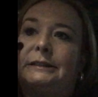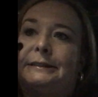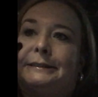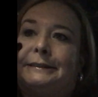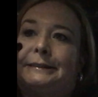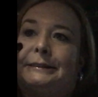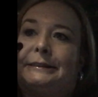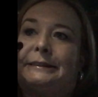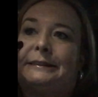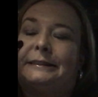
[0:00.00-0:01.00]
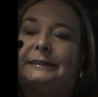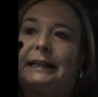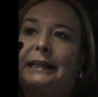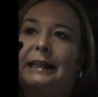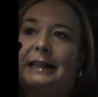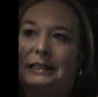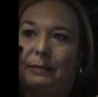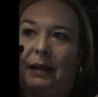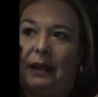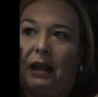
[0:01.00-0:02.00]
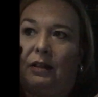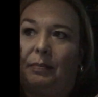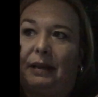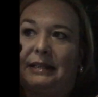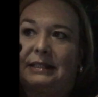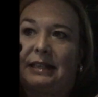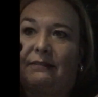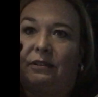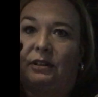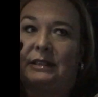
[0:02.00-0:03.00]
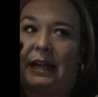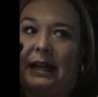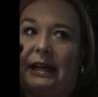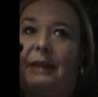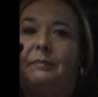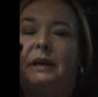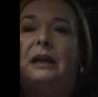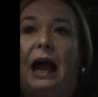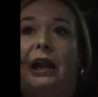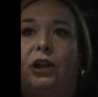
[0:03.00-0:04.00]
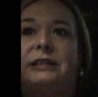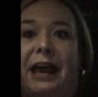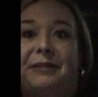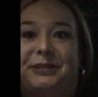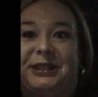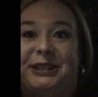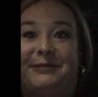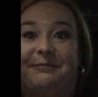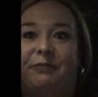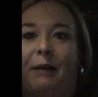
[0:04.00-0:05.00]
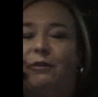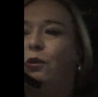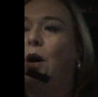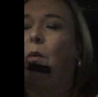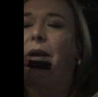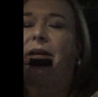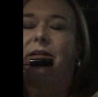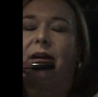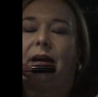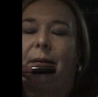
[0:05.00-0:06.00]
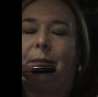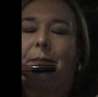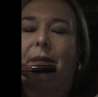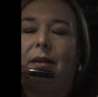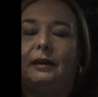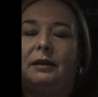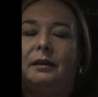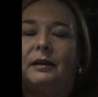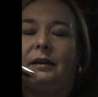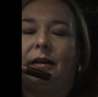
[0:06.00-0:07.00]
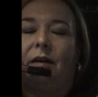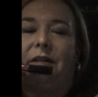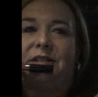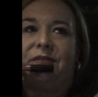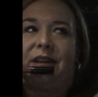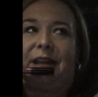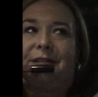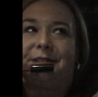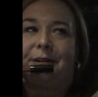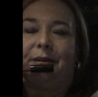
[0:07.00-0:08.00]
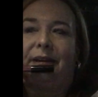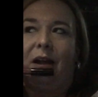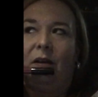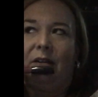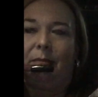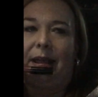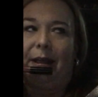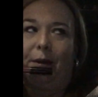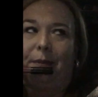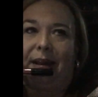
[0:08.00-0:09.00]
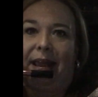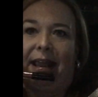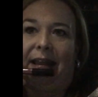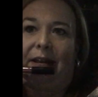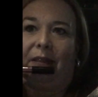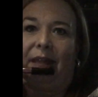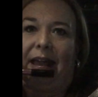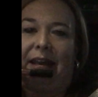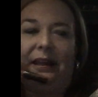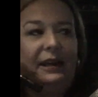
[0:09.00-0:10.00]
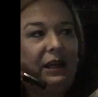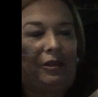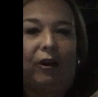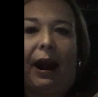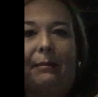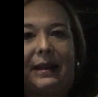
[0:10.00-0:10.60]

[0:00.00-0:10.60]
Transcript: I think that's about all the places I've looked at, and I looked at them just right before I went, on this video. So y'all give me a helping hand on that and throw out